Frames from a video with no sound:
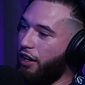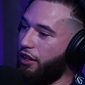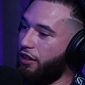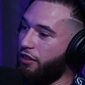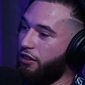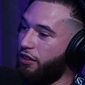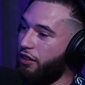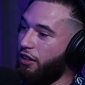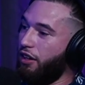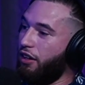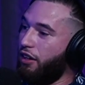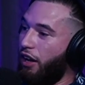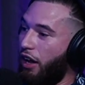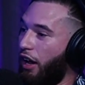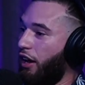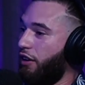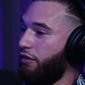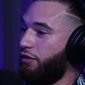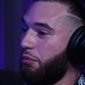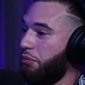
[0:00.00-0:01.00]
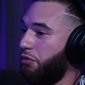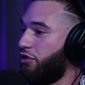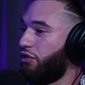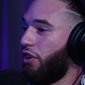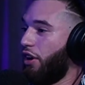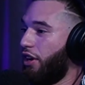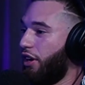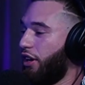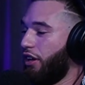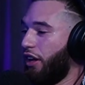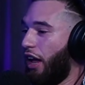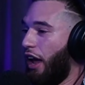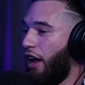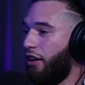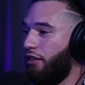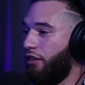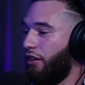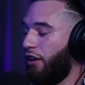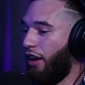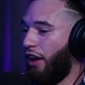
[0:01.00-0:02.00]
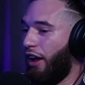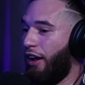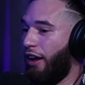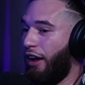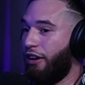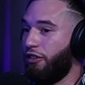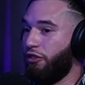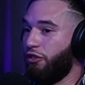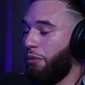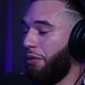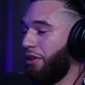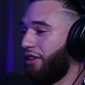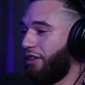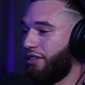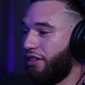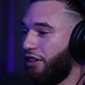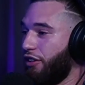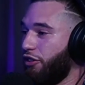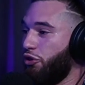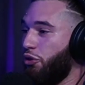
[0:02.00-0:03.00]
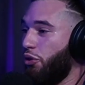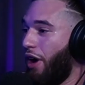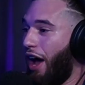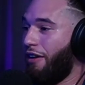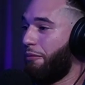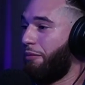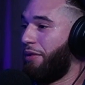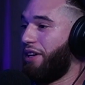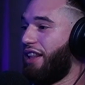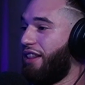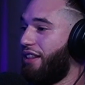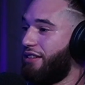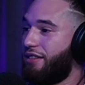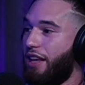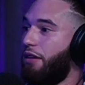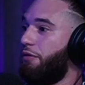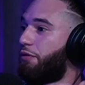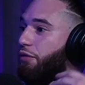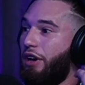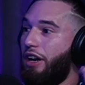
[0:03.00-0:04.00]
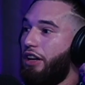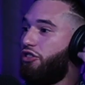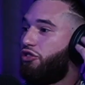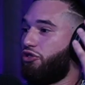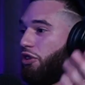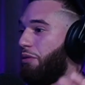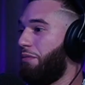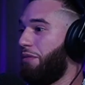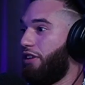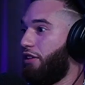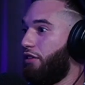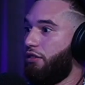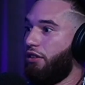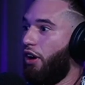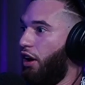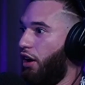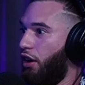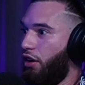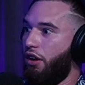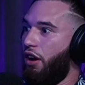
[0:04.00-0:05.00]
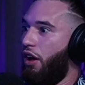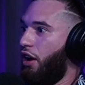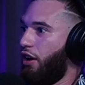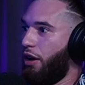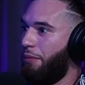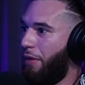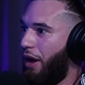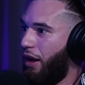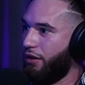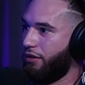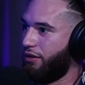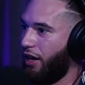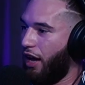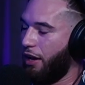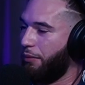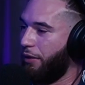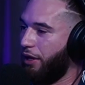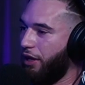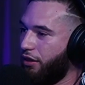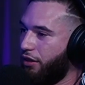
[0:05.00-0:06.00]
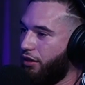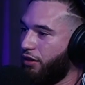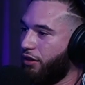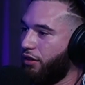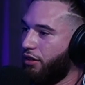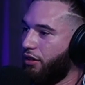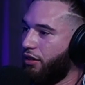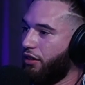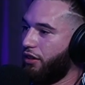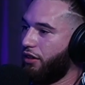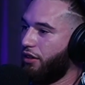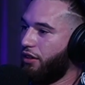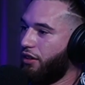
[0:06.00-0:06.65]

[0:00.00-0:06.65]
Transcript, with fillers: And and from starting and and you've been this, you haven't been in this game for an extremely uh, long amount of time either